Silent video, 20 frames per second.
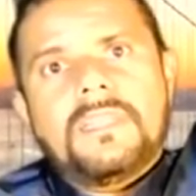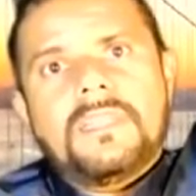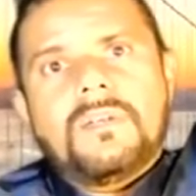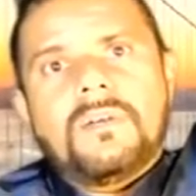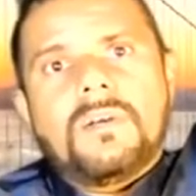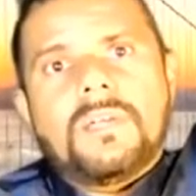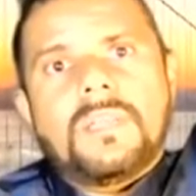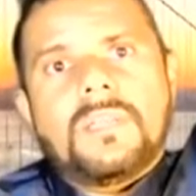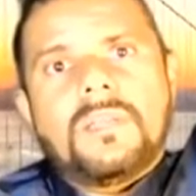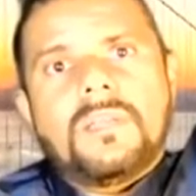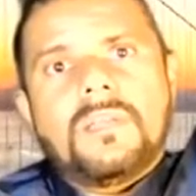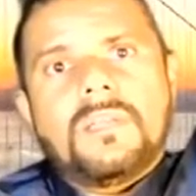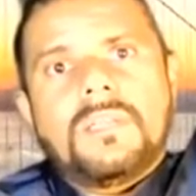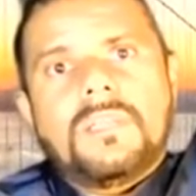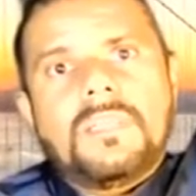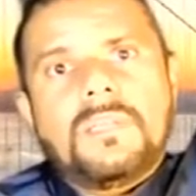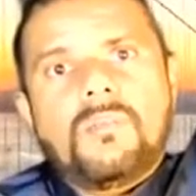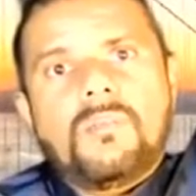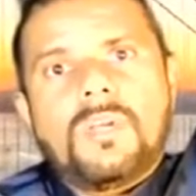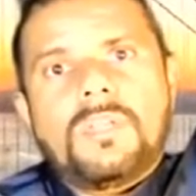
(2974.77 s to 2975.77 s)
Okay, here
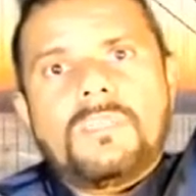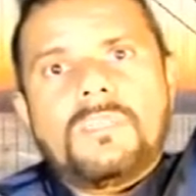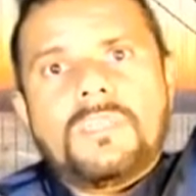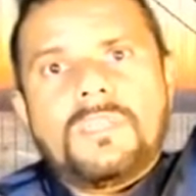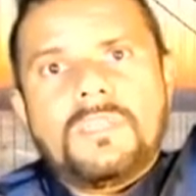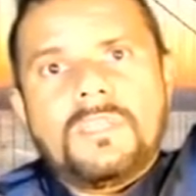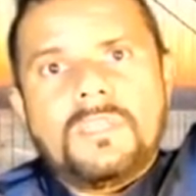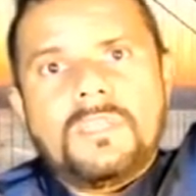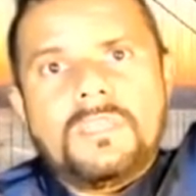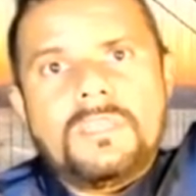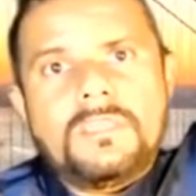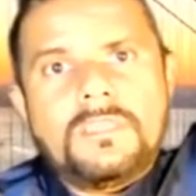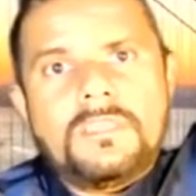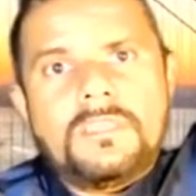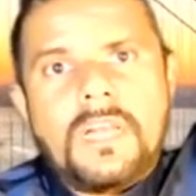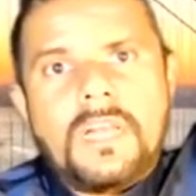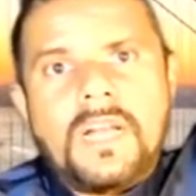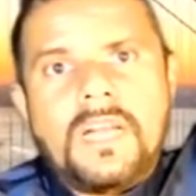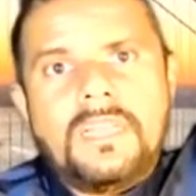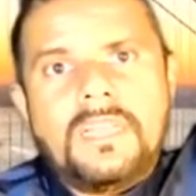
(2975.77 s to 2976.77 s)
what is on? This is
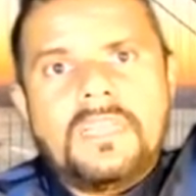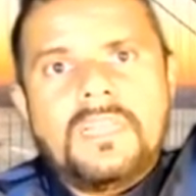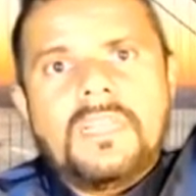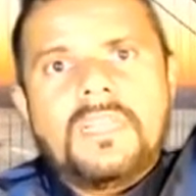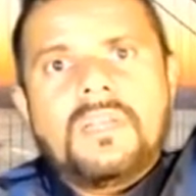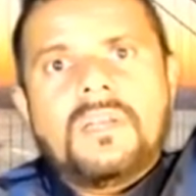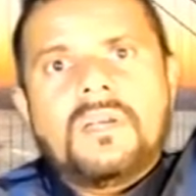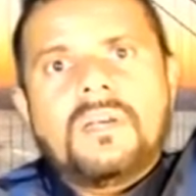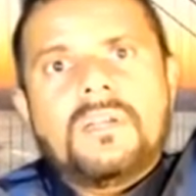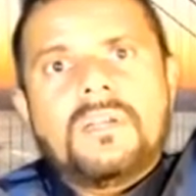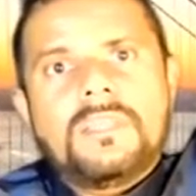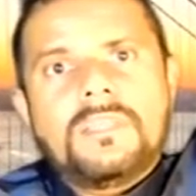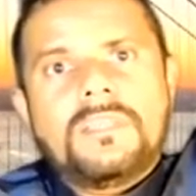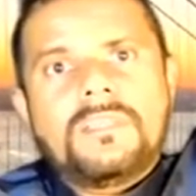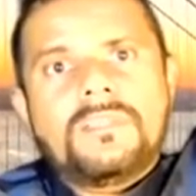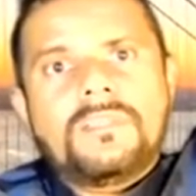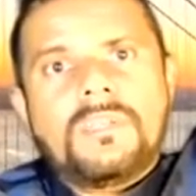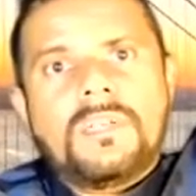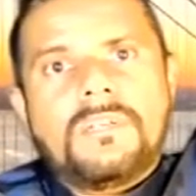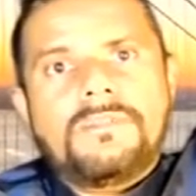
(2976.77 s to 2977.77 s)
hard, this is
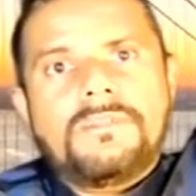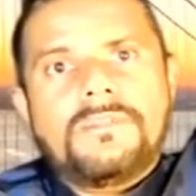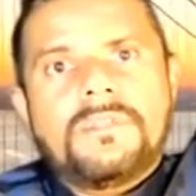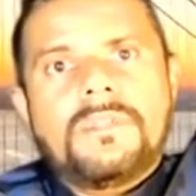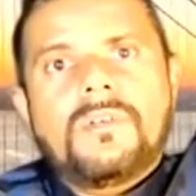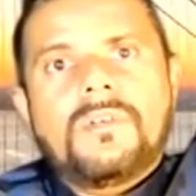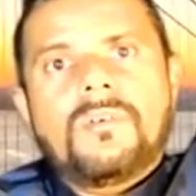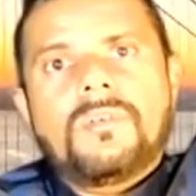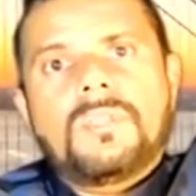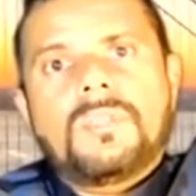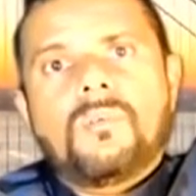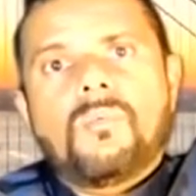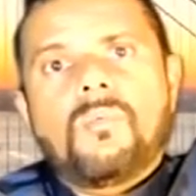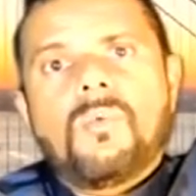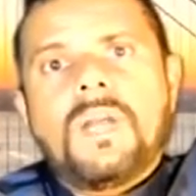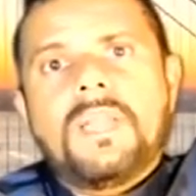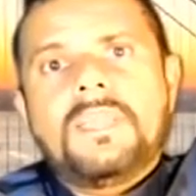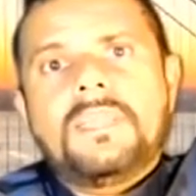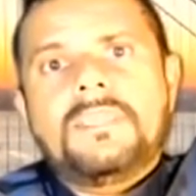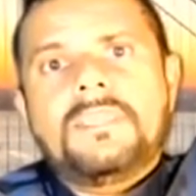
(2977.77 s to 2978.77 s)
soft. So why
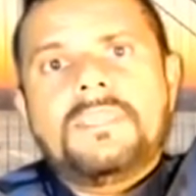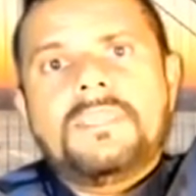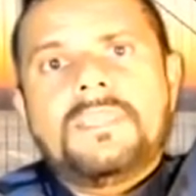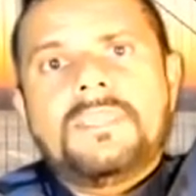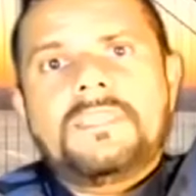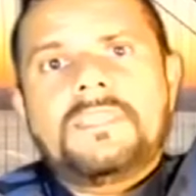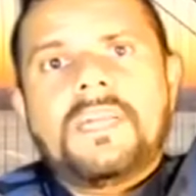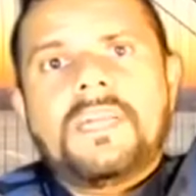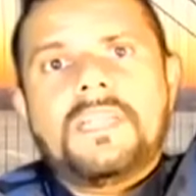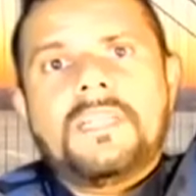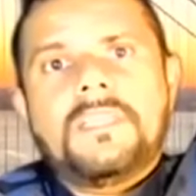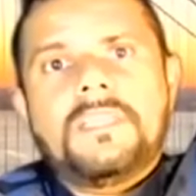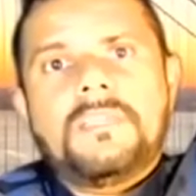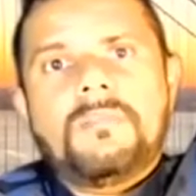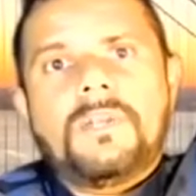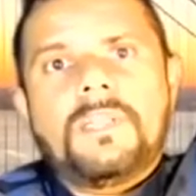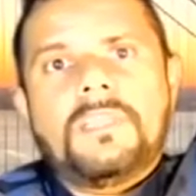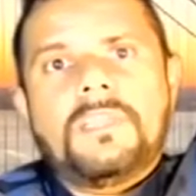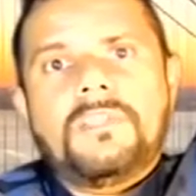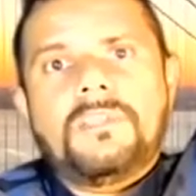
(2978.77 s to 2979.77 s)
is here is hard, why
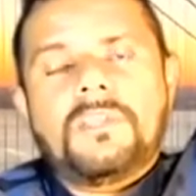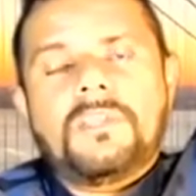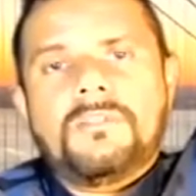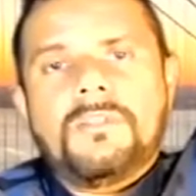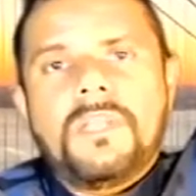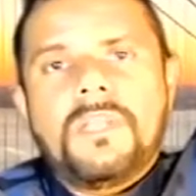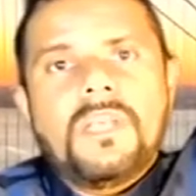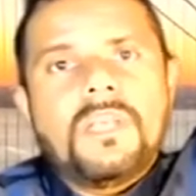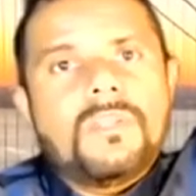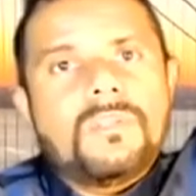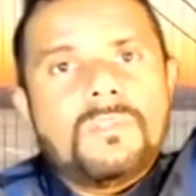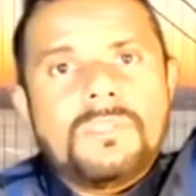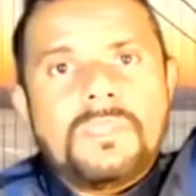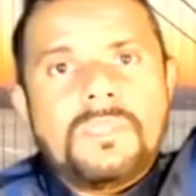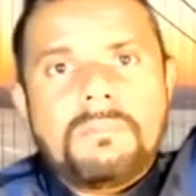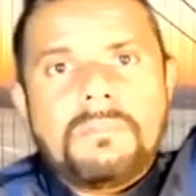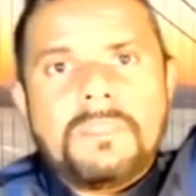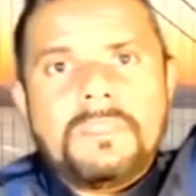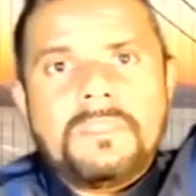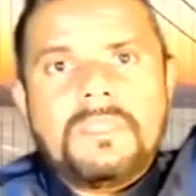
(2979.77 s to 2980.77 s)
is soft? So
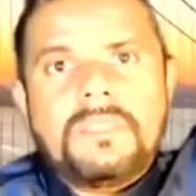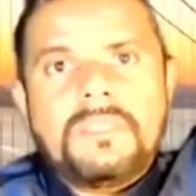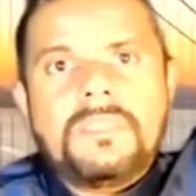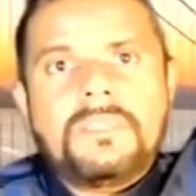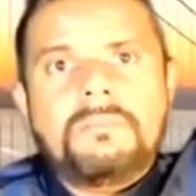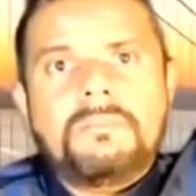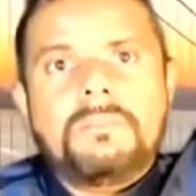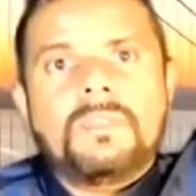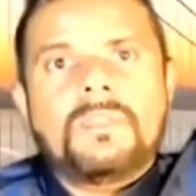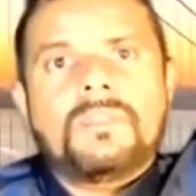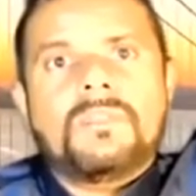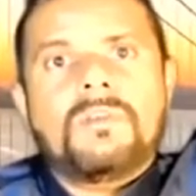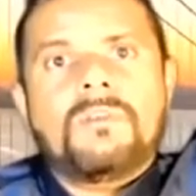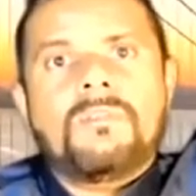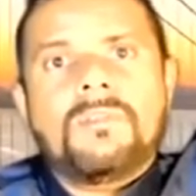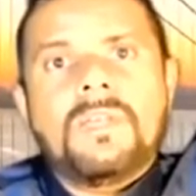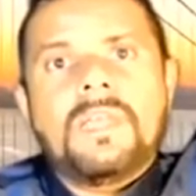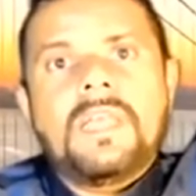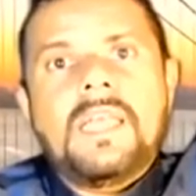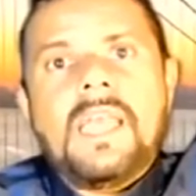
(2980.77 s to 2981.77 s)
sometimes this is because of
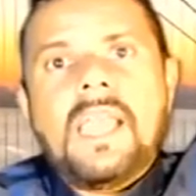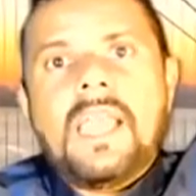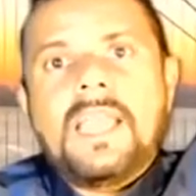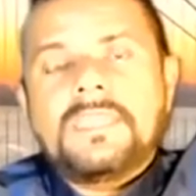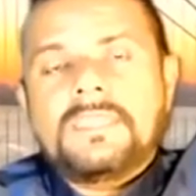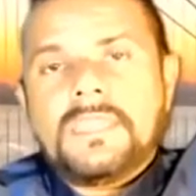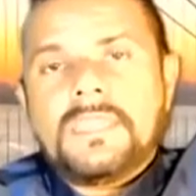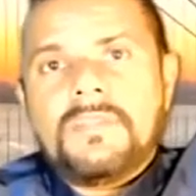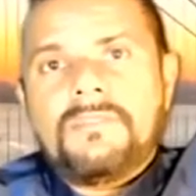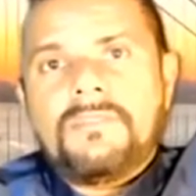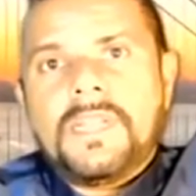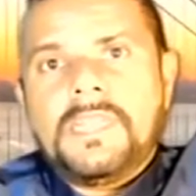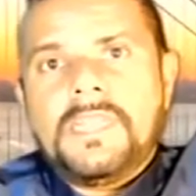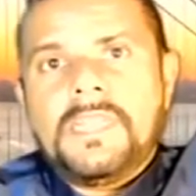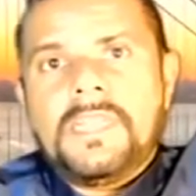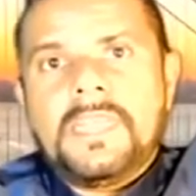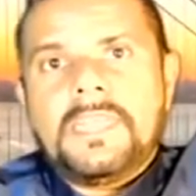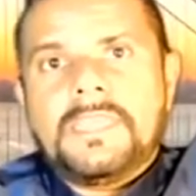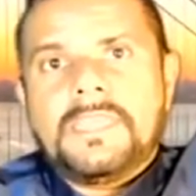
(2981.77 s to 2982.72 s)
extra fatty layer.